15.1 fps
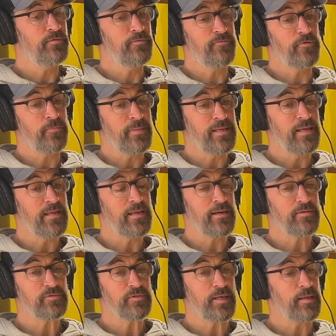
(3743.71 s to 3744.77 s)
For me, I
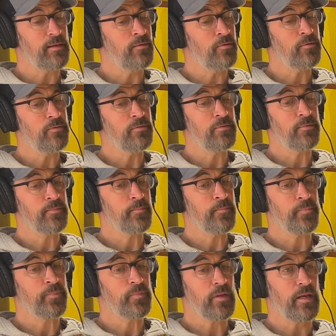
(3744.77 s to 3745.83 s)
was like, you know,
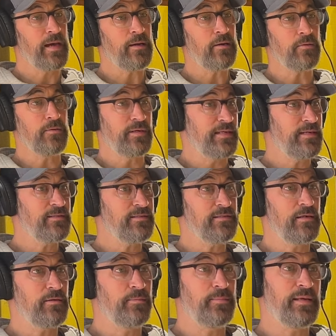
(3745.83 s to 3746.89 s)
I don't need to
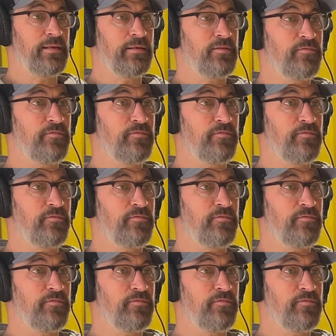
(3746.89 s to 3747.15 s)
sell the meat at the